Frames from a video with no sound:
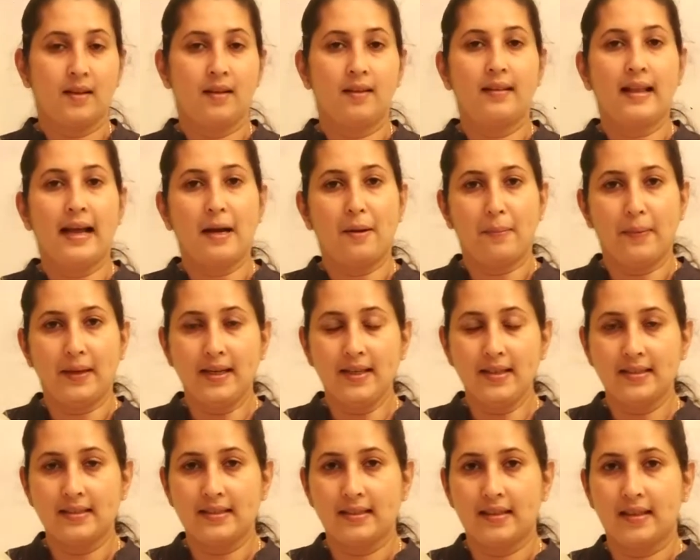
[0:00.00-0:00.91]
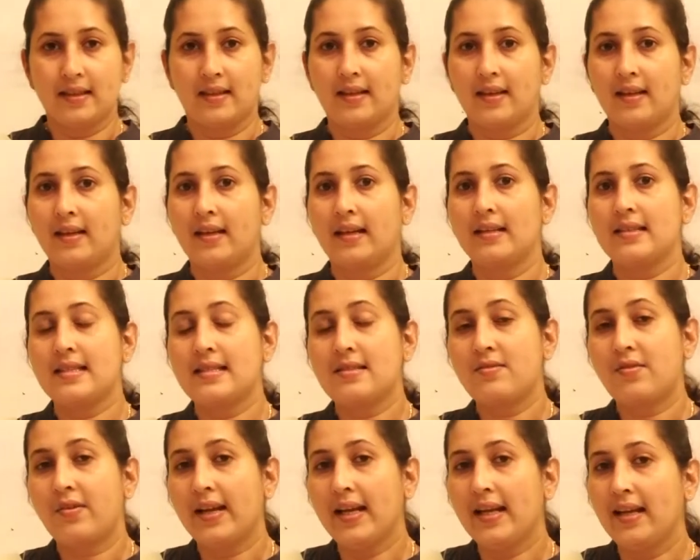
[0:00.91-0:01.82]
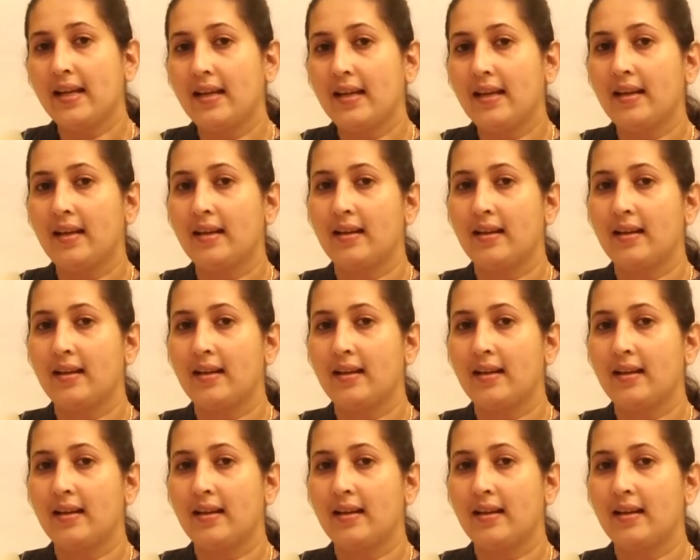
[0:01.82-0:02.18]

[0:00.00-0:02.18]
That means string,